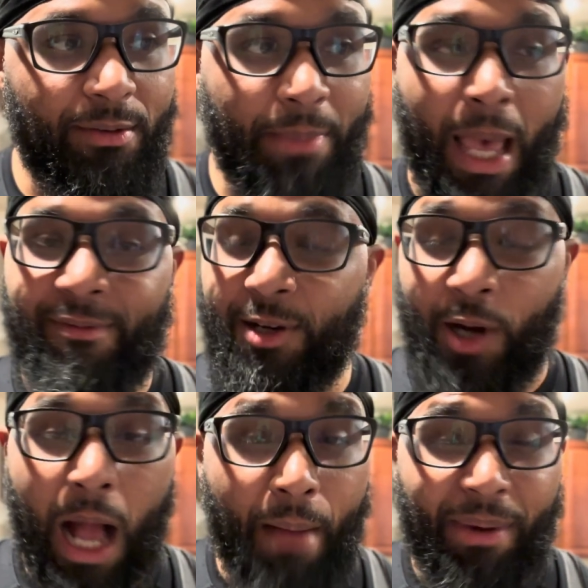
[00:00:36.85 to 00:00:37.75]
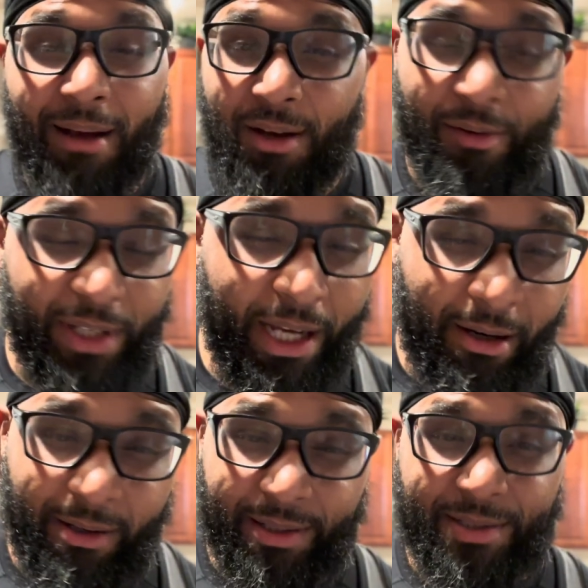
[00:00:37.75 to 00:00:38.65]
I'm having her hop out of the
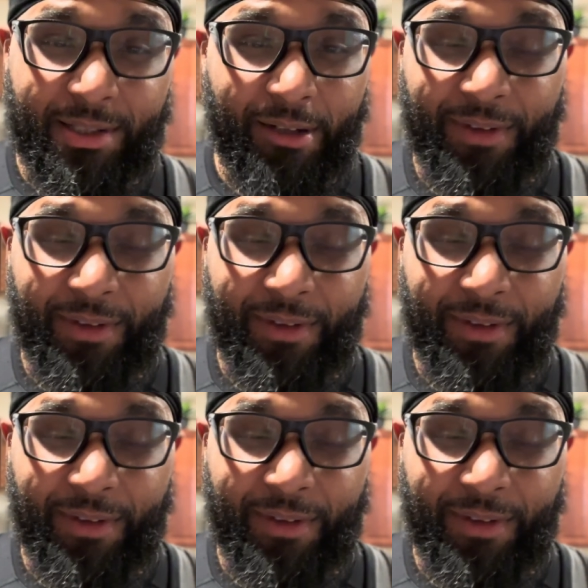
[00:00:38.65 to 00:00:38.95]
area and stuff.